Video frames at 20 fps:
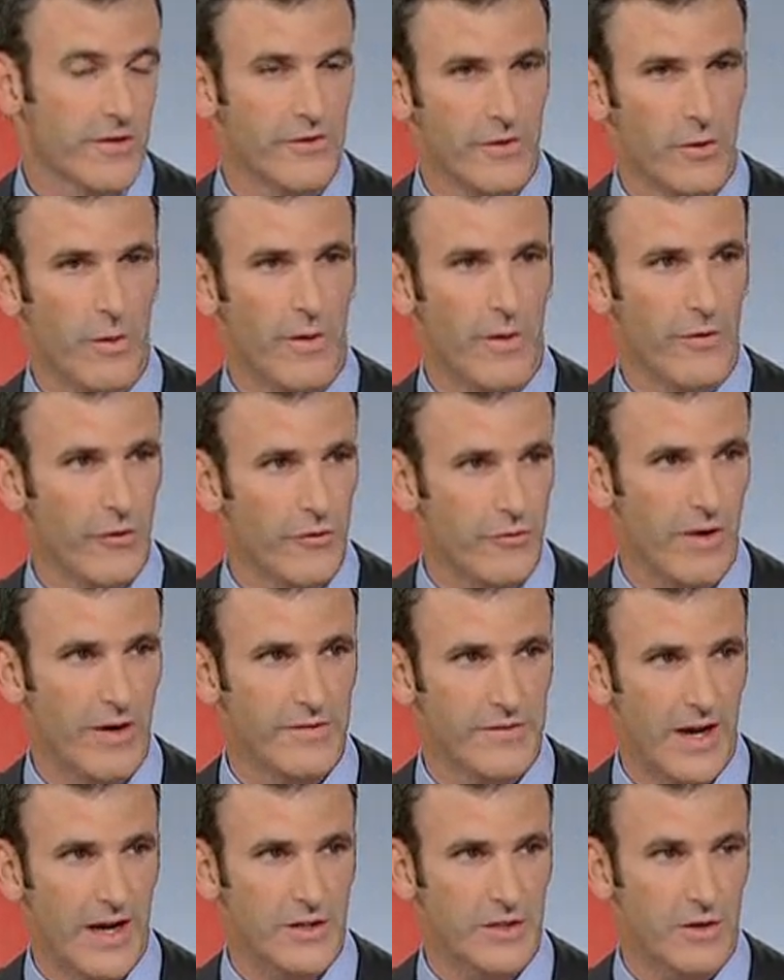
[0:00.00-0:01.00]
So when those
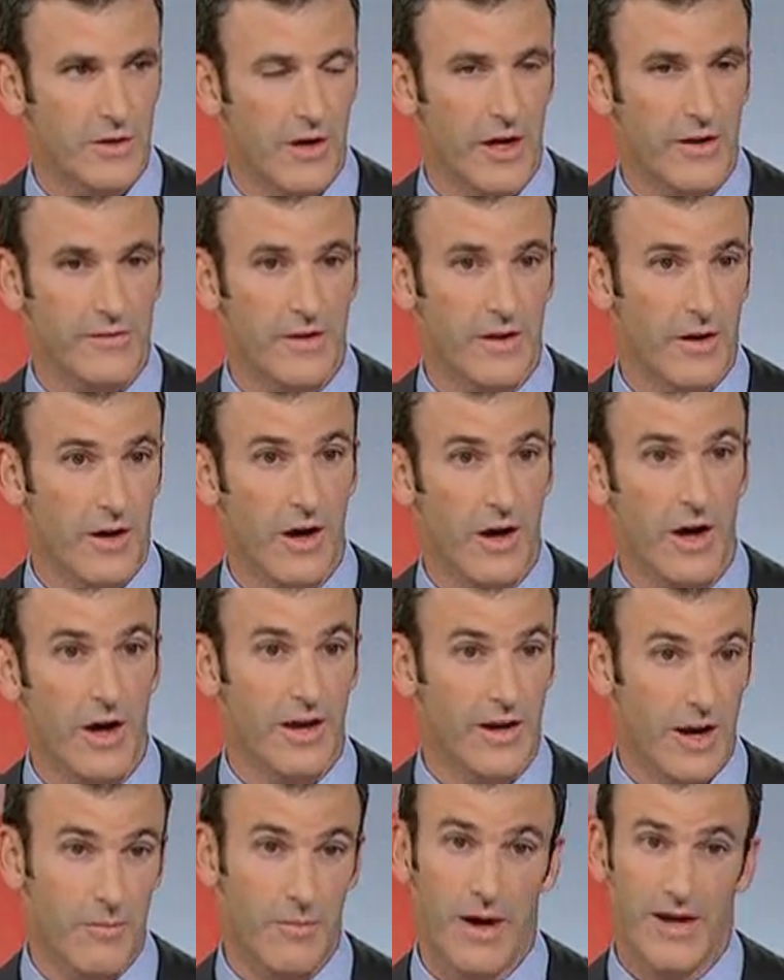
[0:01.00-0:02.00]
transaction costs get
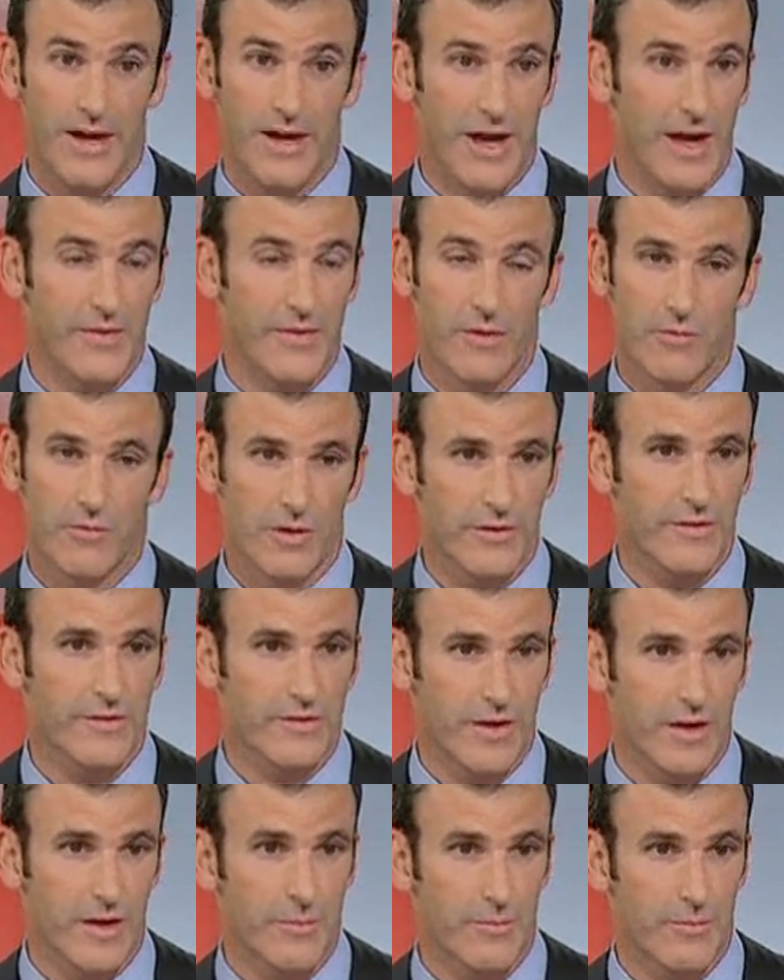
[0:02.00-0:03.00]
high, and I might add that real
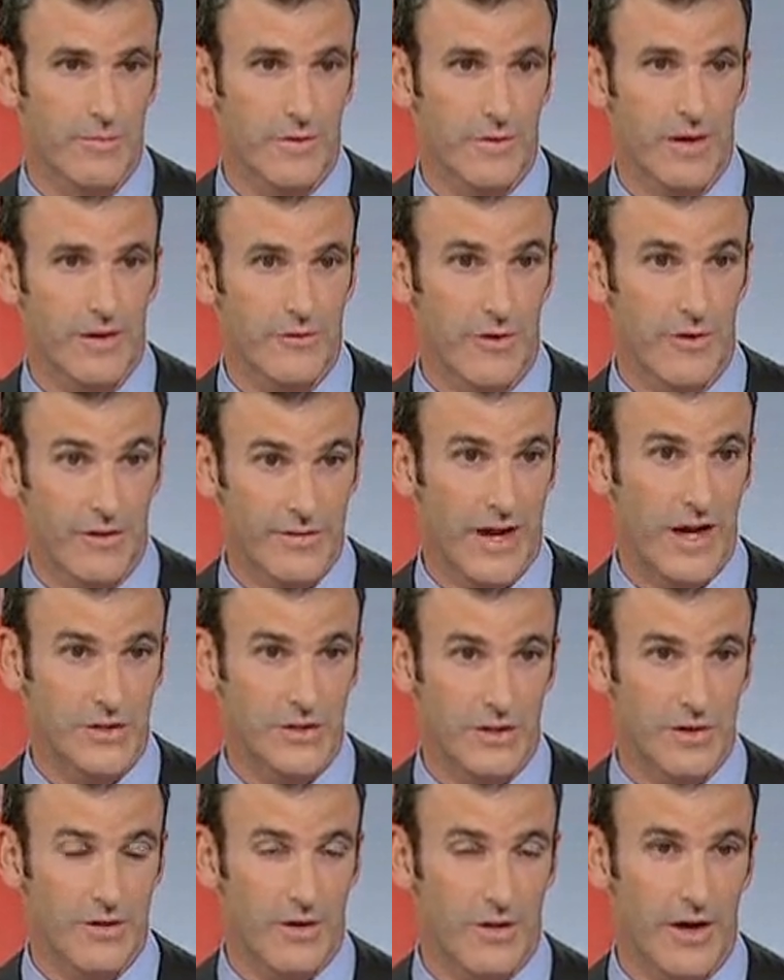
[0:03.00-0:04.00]
estate
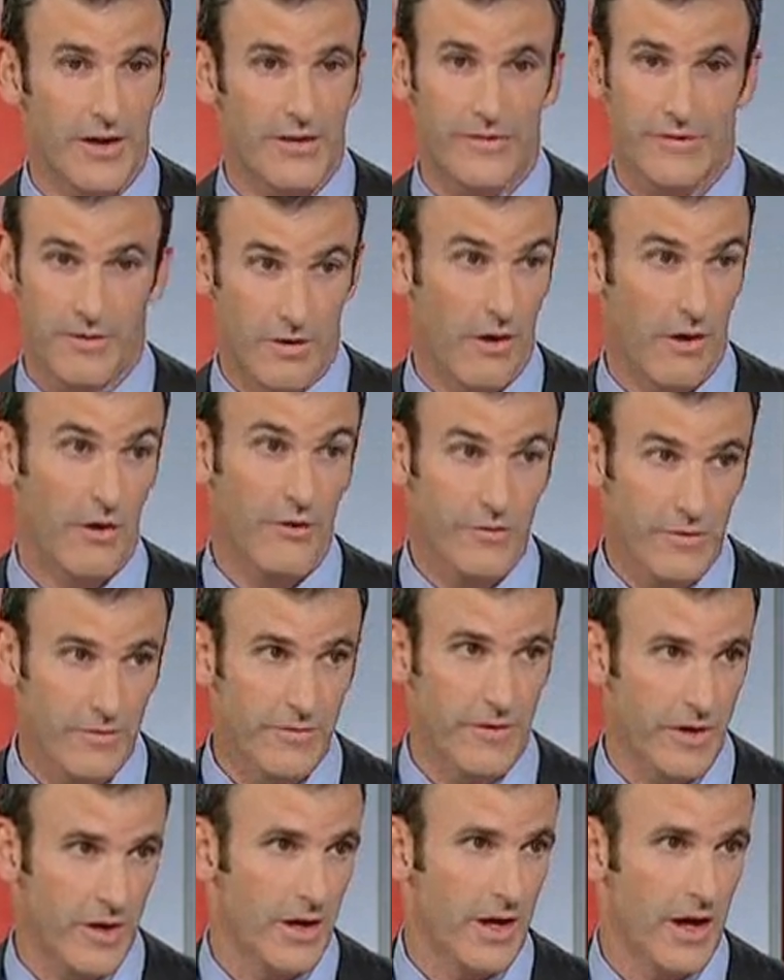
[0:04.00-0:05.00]
transaction costs are also
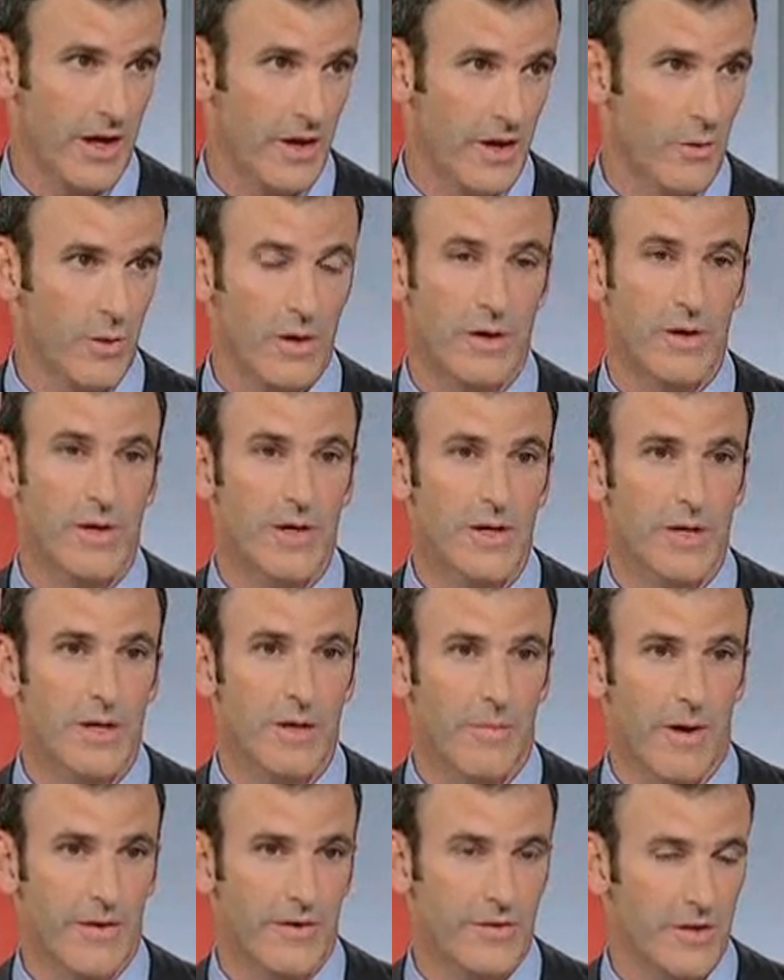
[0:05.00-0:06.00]
very high, where
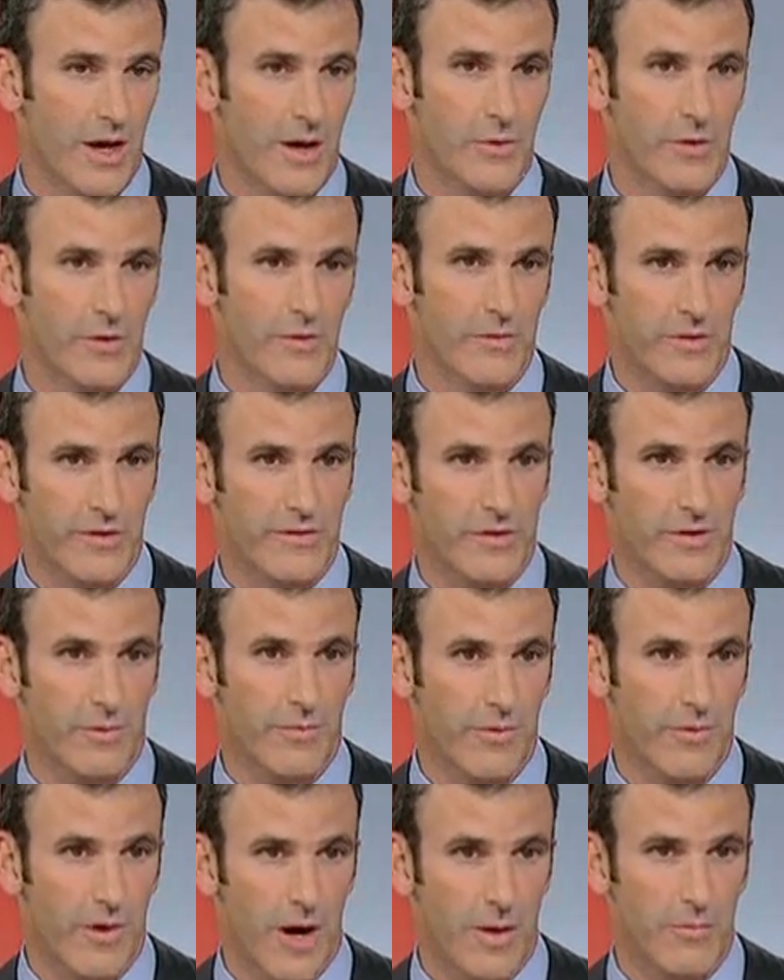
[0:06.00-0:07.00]
by the time you've listed
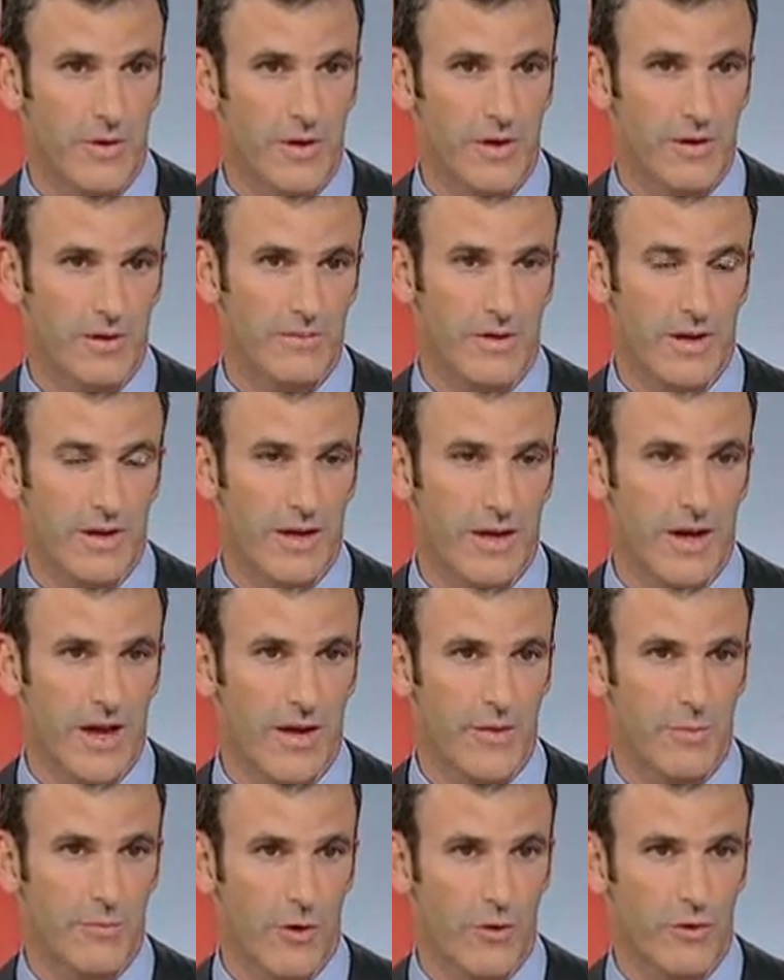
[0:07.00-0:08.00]
a property and
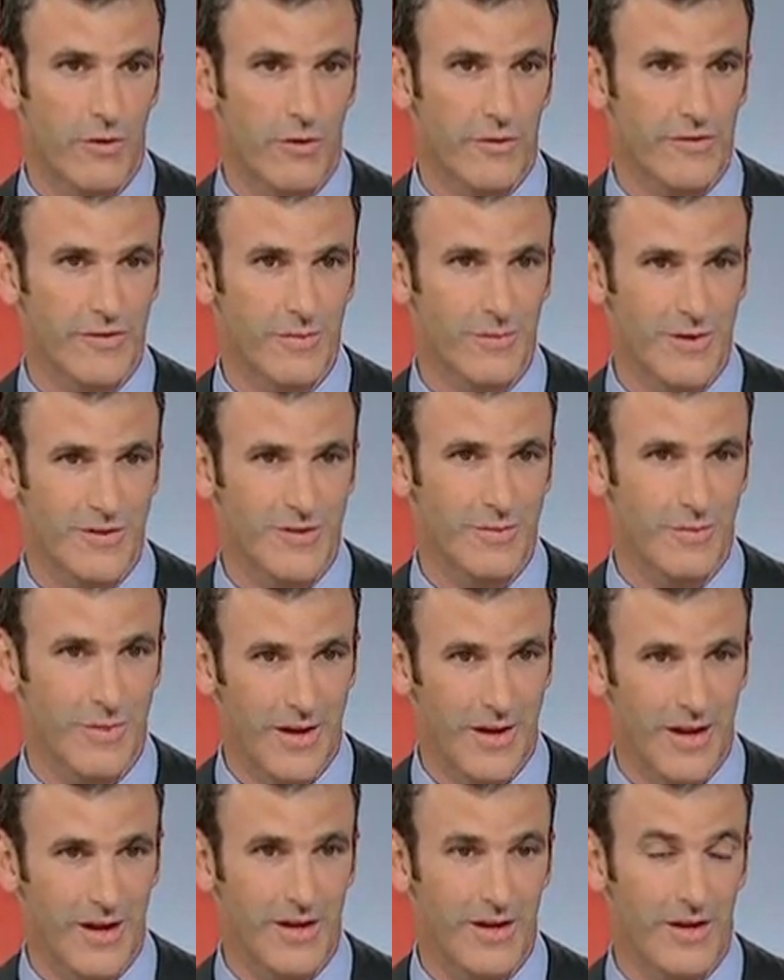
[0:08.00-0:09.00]
had the broker's
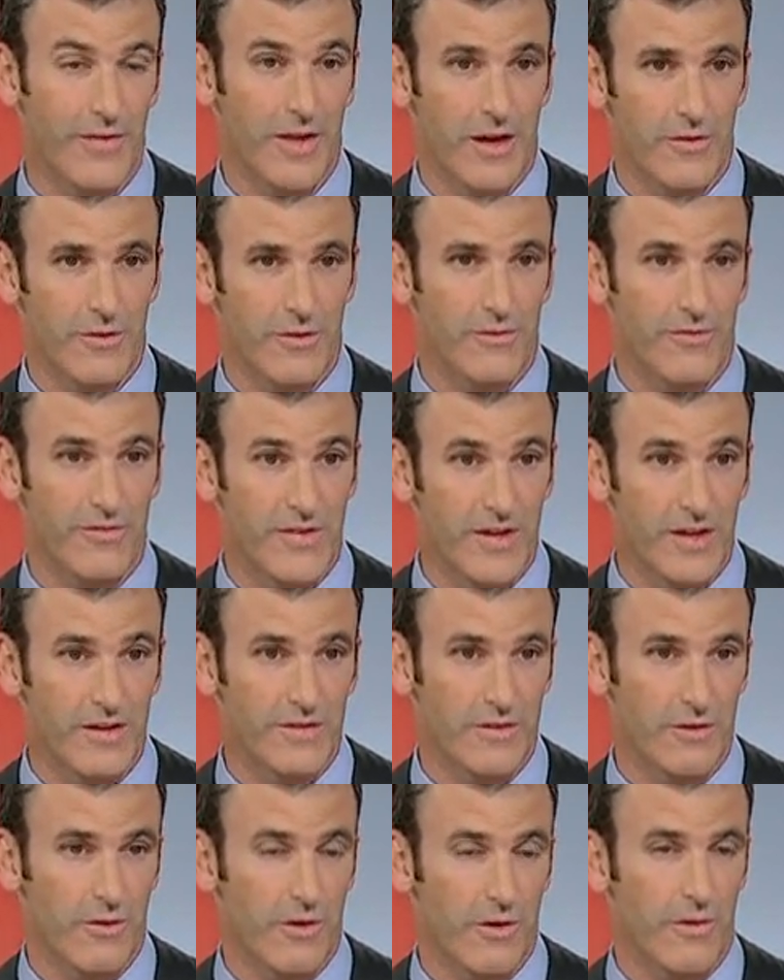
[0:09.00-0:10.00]
commission paid and the other
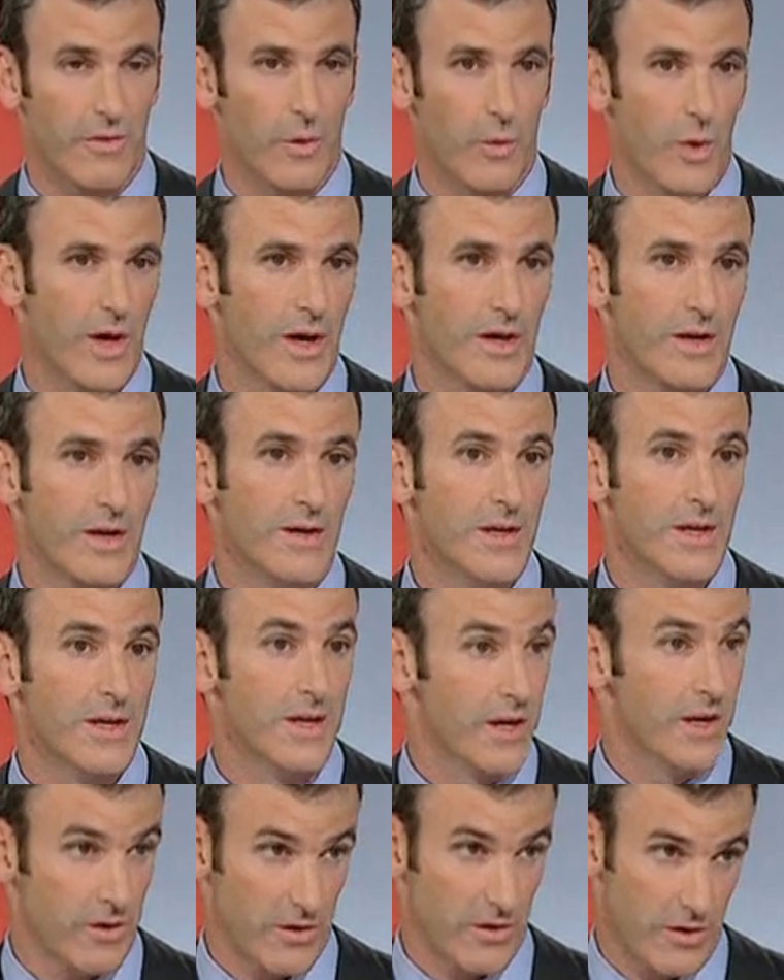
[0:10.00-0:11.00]
fees along the way,
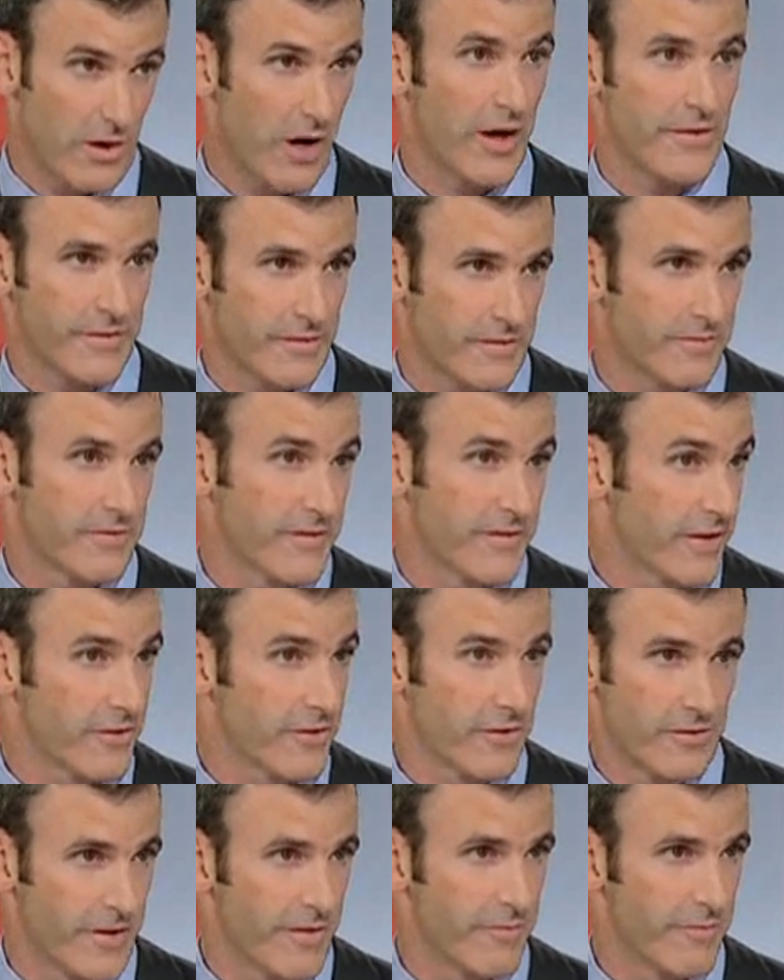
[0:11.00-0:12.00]
it could cost
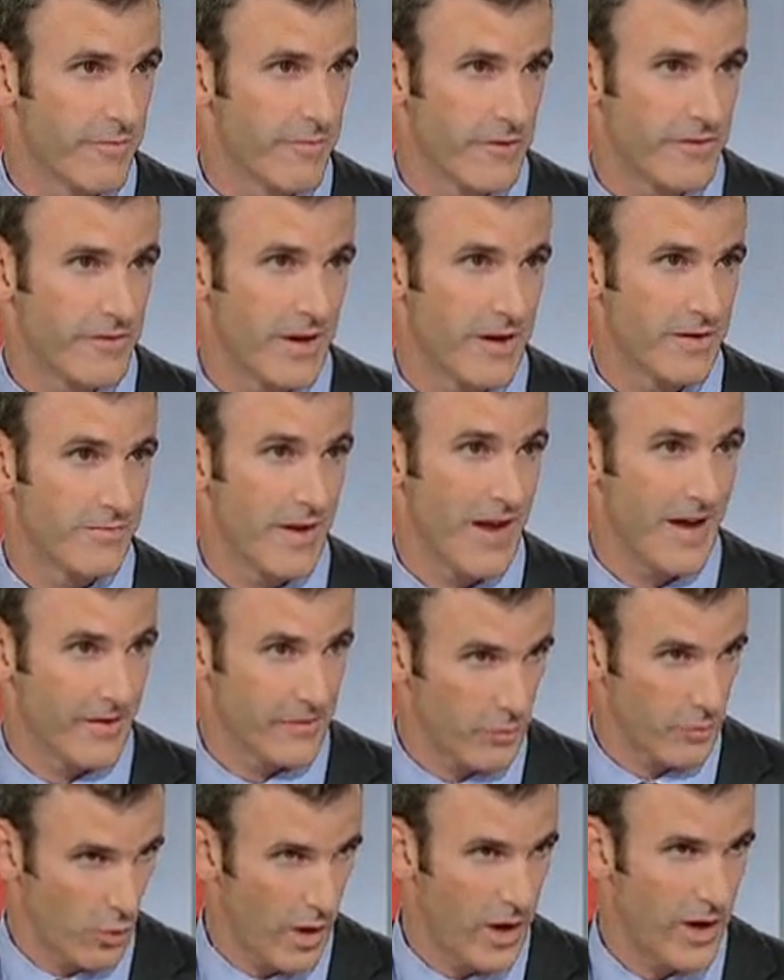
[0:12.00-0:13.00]
6 or 7%
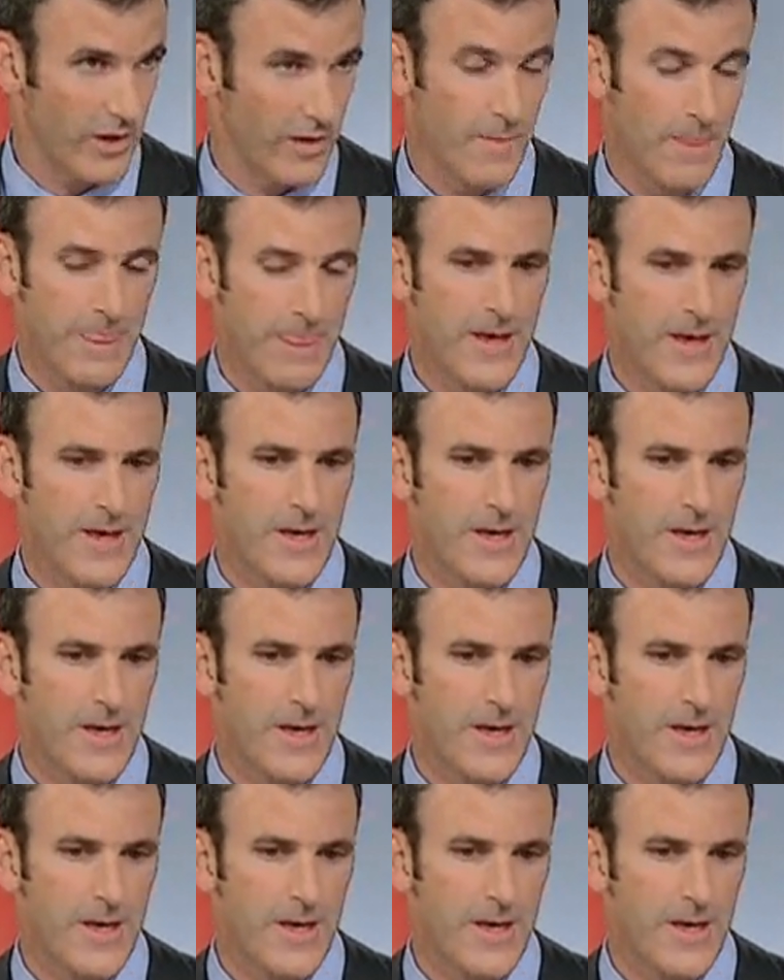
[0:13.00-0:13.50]
as well.